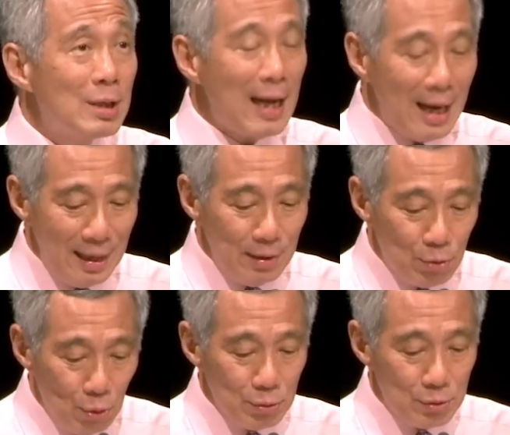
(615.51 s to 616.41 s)
sailing
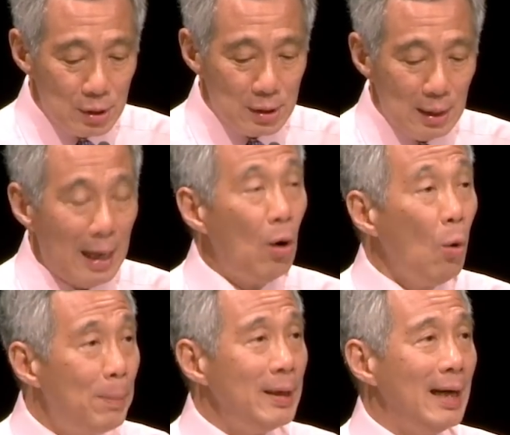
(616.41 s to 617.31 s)
routes are
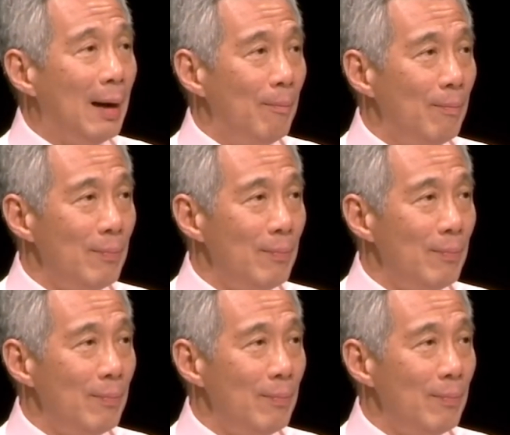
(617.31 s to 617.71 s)
opening up.